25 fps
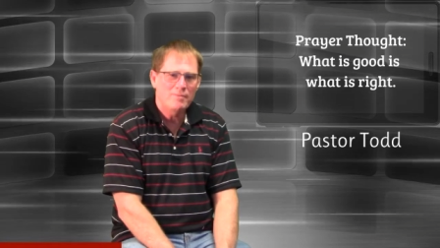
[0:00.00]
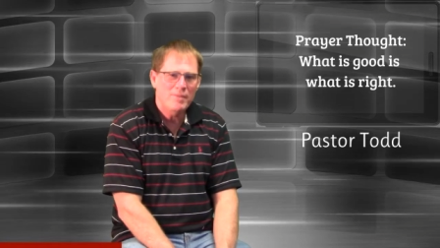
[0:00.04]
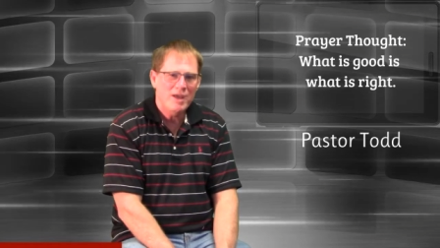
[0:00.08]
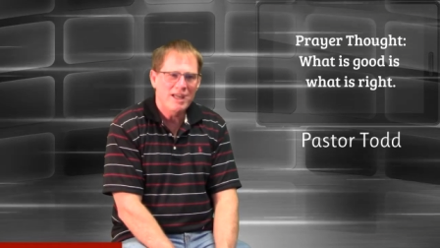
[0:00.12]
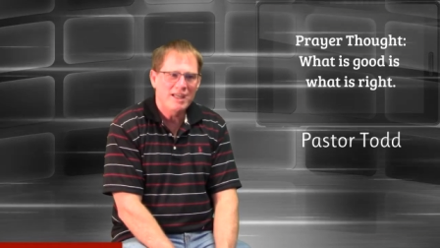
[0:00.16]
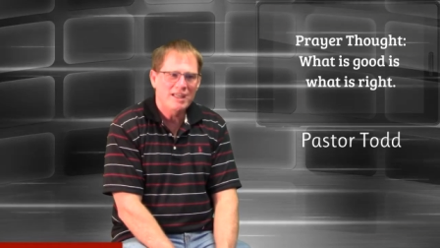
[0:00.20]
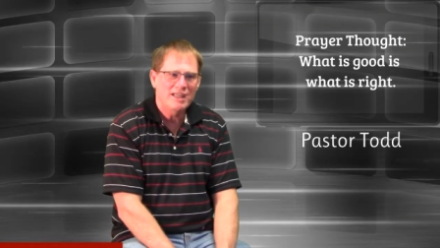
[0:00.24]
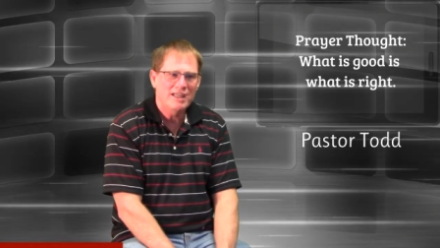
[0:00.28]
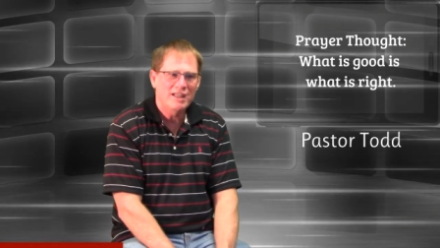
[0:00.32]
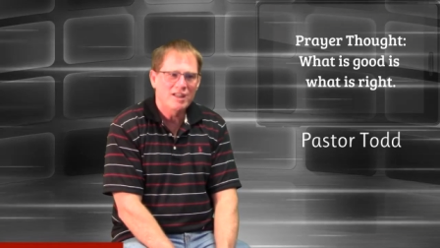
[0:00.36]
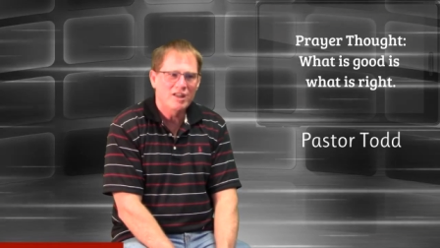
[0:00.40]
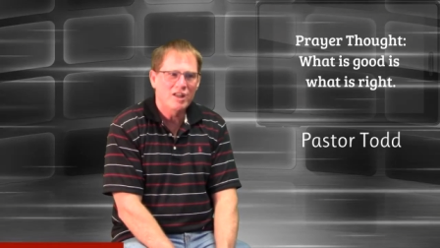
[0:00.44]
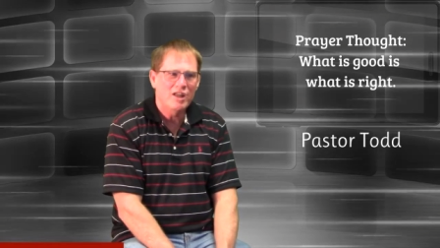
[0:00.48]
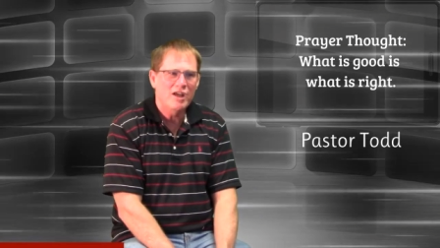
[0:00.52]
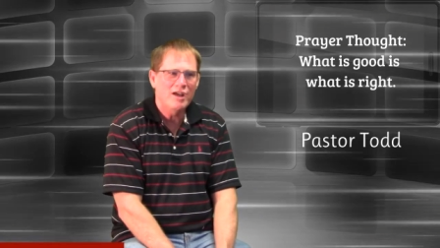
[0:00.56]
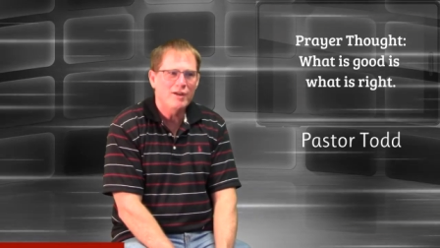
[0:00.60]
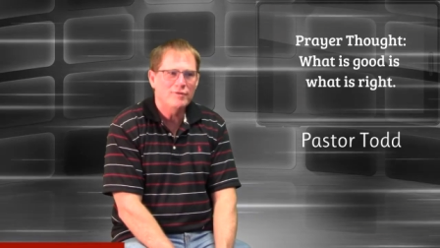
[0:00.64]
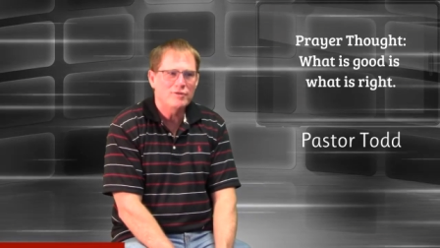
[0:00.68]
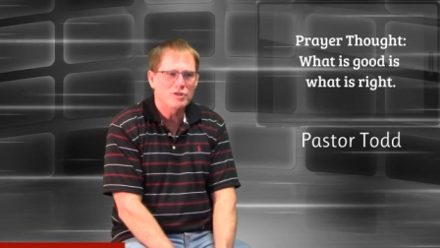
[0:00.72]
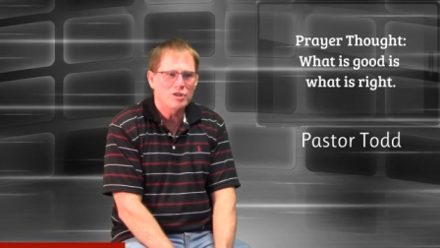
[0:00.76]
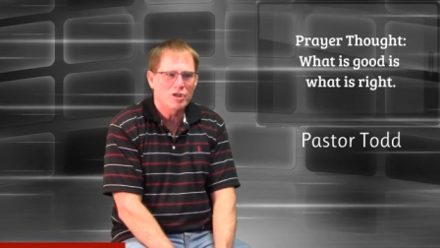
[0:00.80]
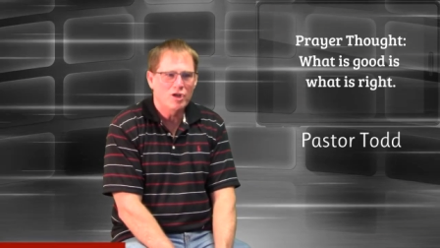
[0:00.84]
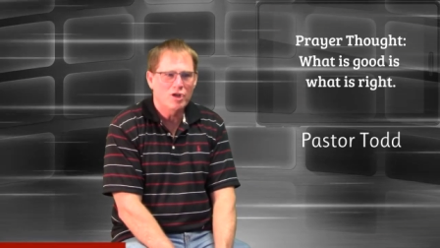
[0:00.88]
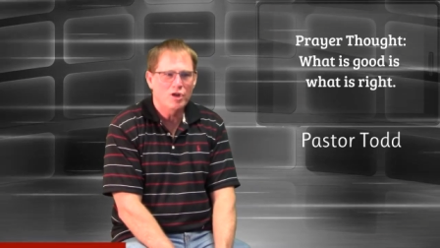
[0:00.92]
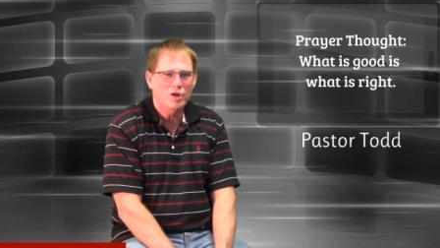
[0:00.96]
making
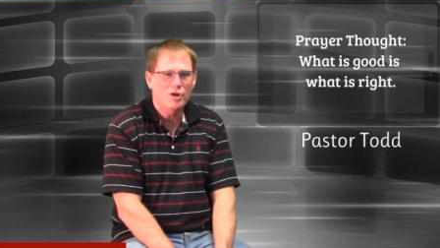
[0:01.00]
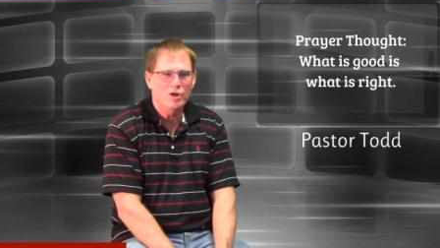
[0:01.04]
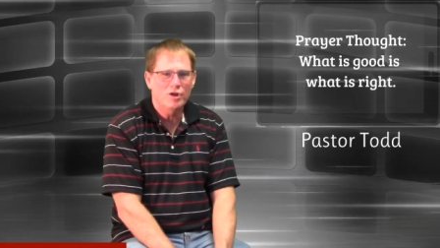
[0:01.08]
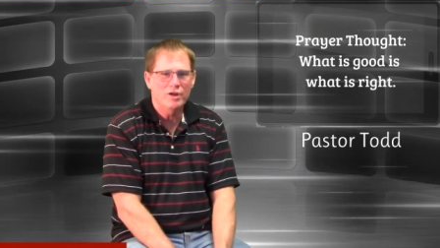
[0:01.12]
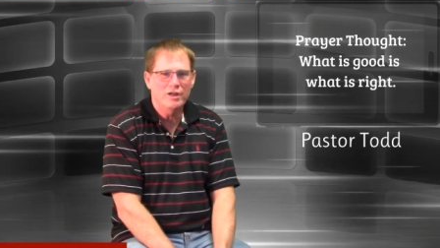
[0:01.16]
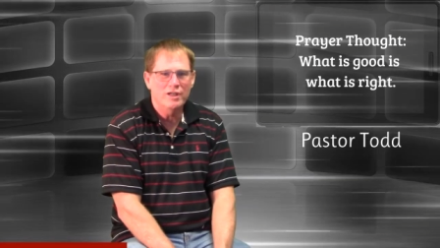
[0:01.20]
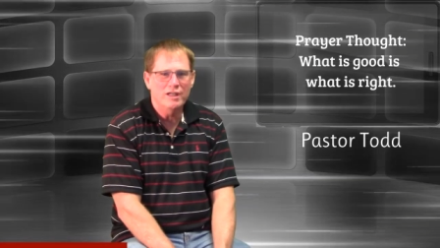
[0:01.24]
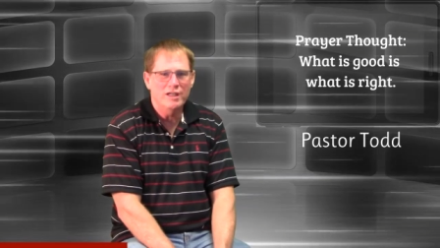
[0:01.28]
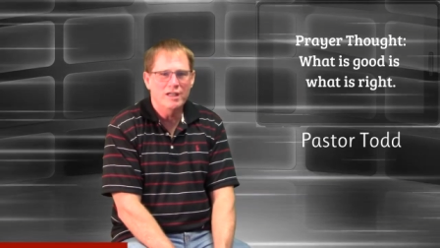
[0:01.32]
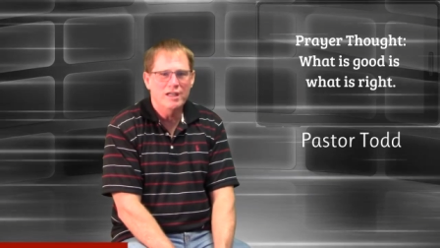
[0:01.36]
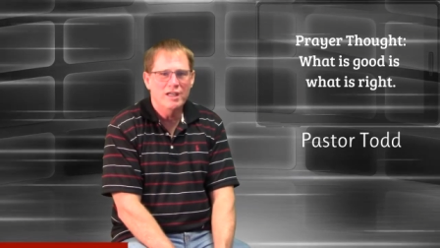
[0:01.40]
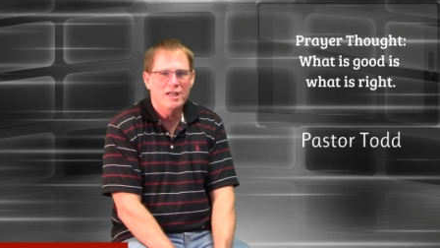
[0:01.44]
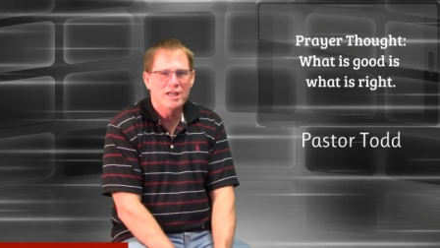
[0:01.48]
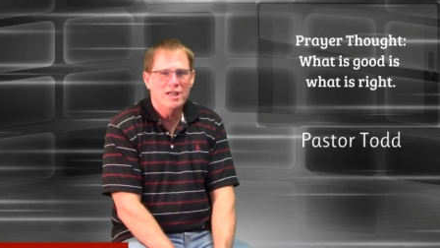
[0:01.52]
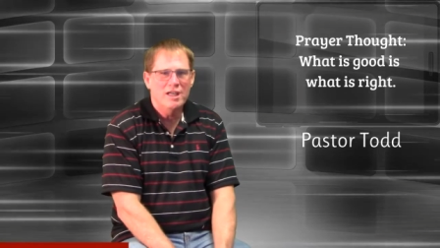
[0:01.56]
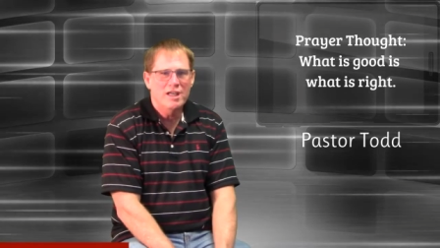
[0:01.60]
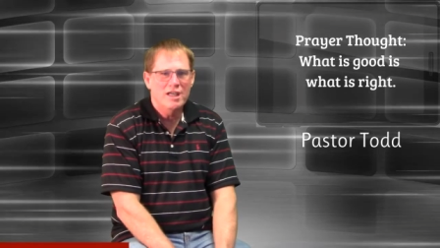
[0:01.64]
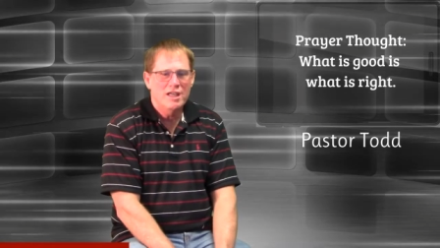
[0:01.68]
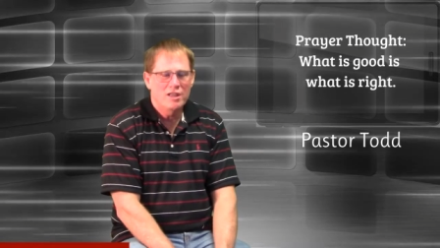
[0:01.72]
love to her, and